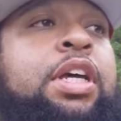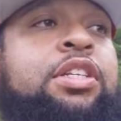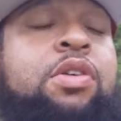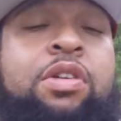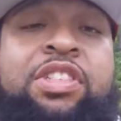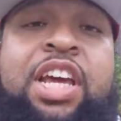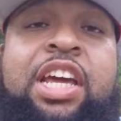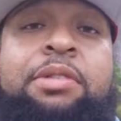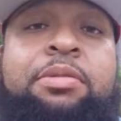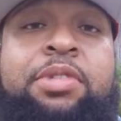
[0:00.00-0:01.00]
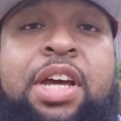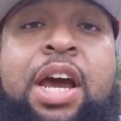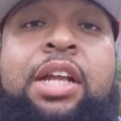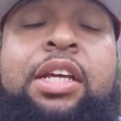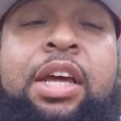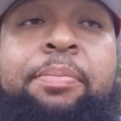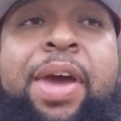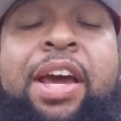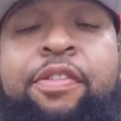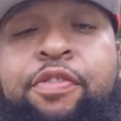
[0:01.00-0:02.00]
It's going to take him some time to get
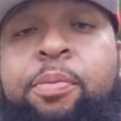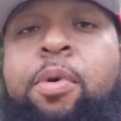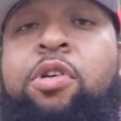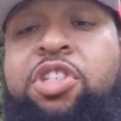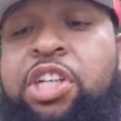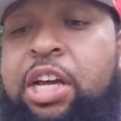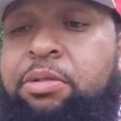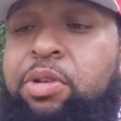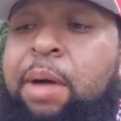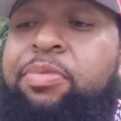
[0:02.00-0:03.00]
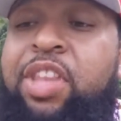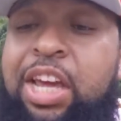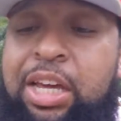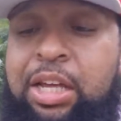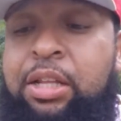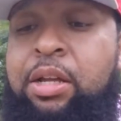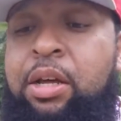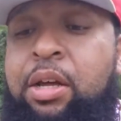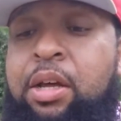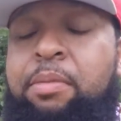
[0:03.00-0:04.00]
back in football shape. So I'm thinking
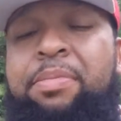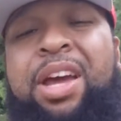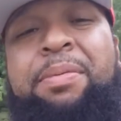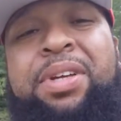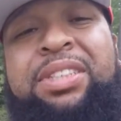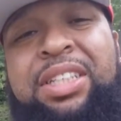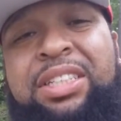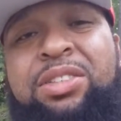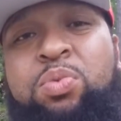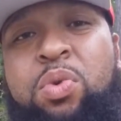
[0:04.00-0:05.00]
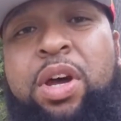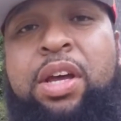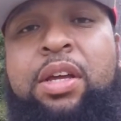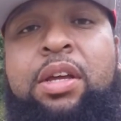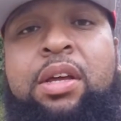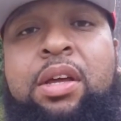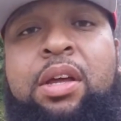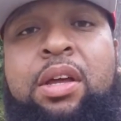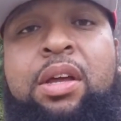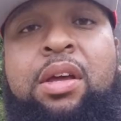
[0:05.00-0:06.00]
maybe this is what
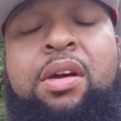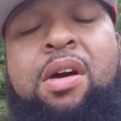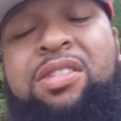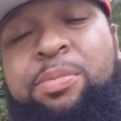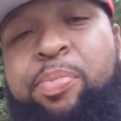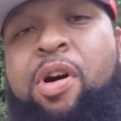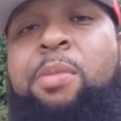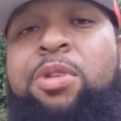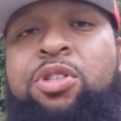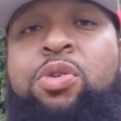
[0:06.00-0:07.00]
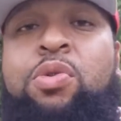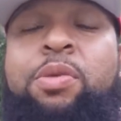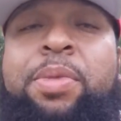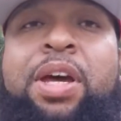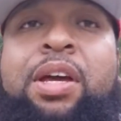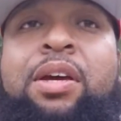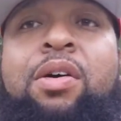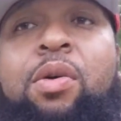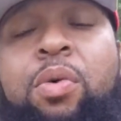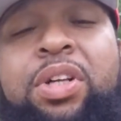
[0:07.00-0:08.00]
Carson Palmer's doing, man.
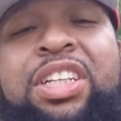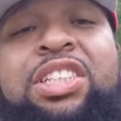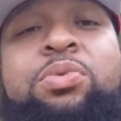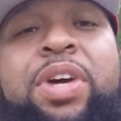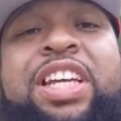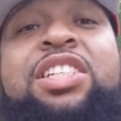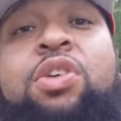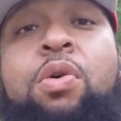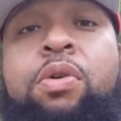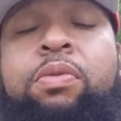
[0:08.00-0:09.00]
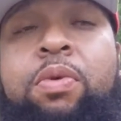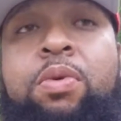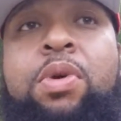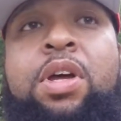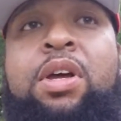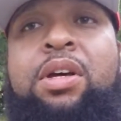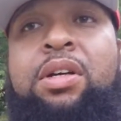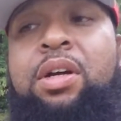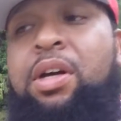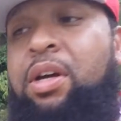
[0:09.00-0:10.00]
Or this is what he's going through.
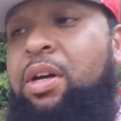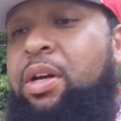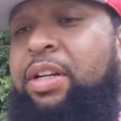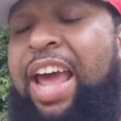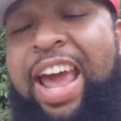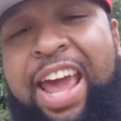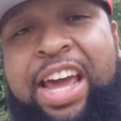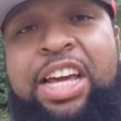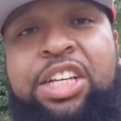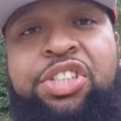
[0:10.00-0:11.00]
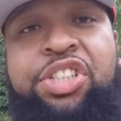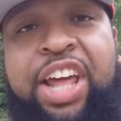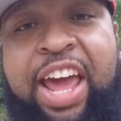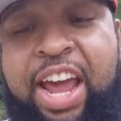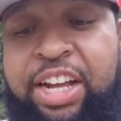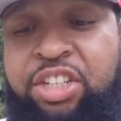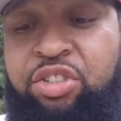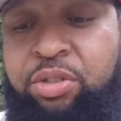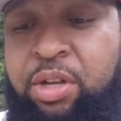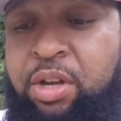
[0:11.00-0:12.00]
That age. The age
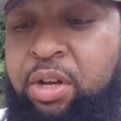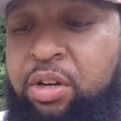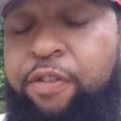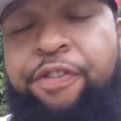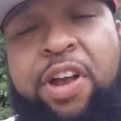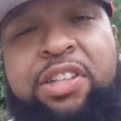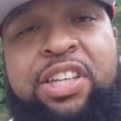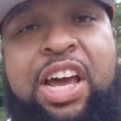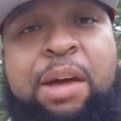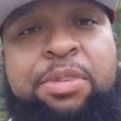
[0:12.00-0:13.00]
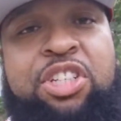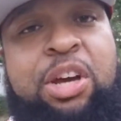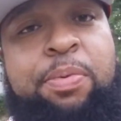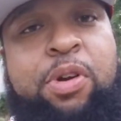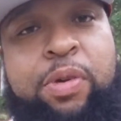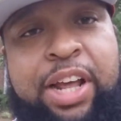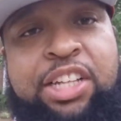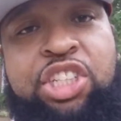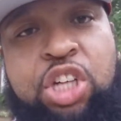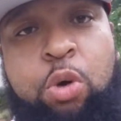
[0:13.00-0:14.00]
is, you know, Father Time is jumping on
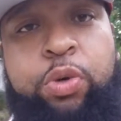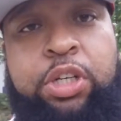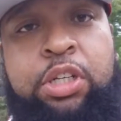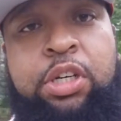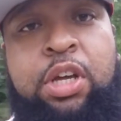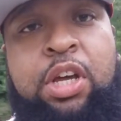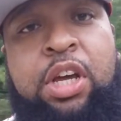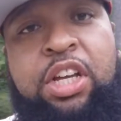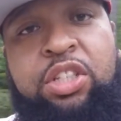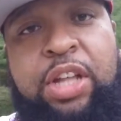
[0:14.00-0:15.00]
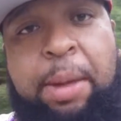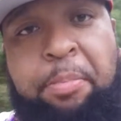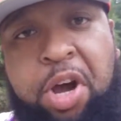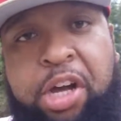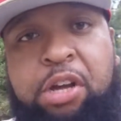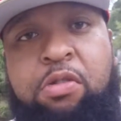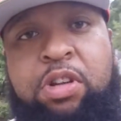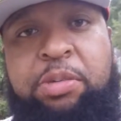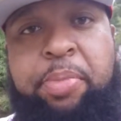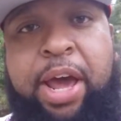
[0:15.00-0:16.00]
that shoulder. It's that monkey
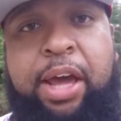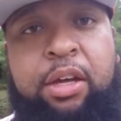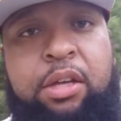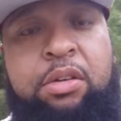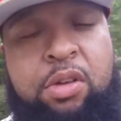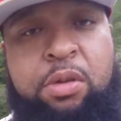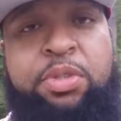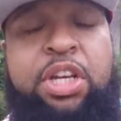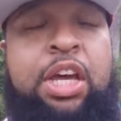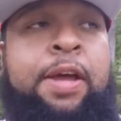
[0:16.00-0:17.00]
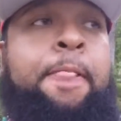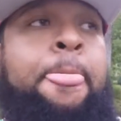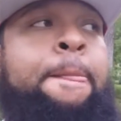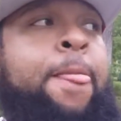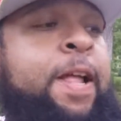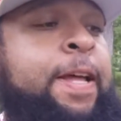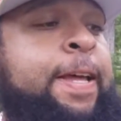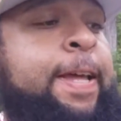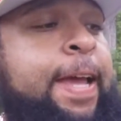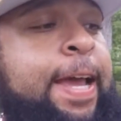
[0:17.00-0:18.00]
on his back. You know what I'm saying?
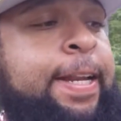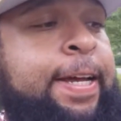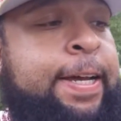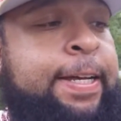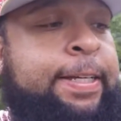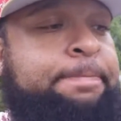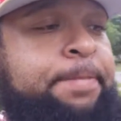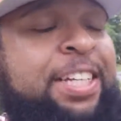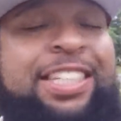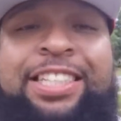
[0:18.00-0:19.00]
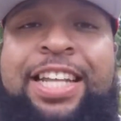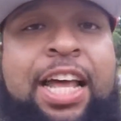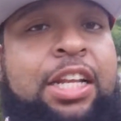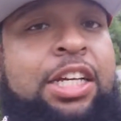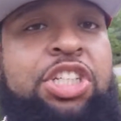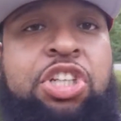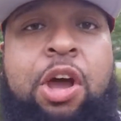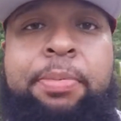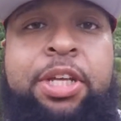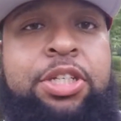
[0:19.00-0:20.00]
And he's just not looking
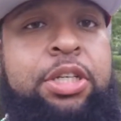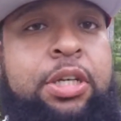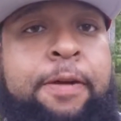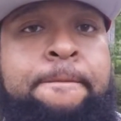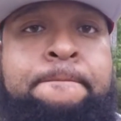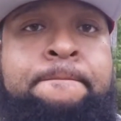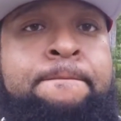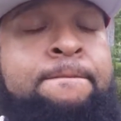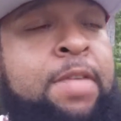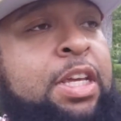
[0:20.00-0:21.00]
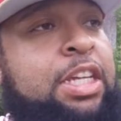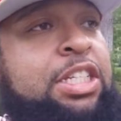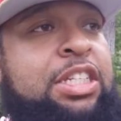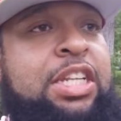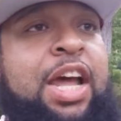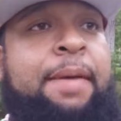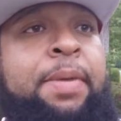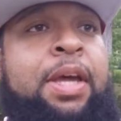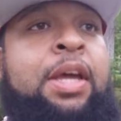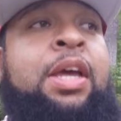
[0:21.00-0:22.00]
sharp this year. He's just not,
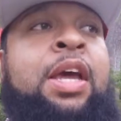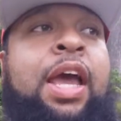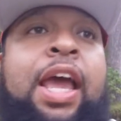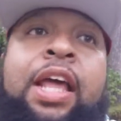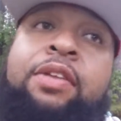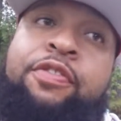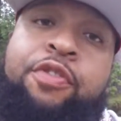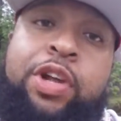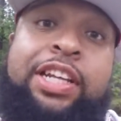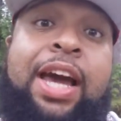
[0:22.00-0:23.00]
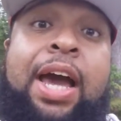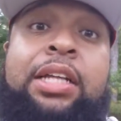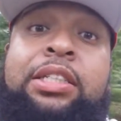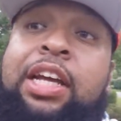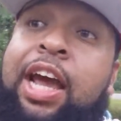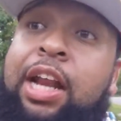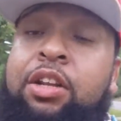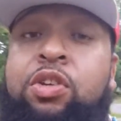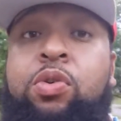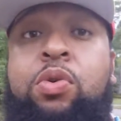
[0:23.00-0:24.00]
man. And 49ers, they got a
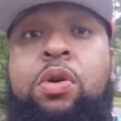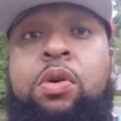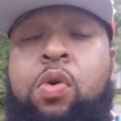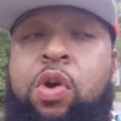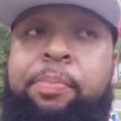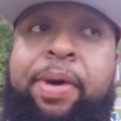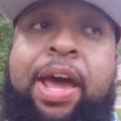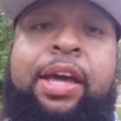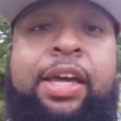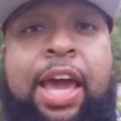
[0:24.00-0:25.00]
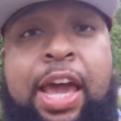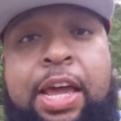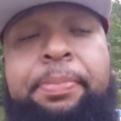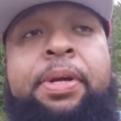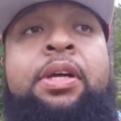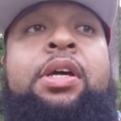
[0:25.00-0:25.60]
new quarterback, Gabe.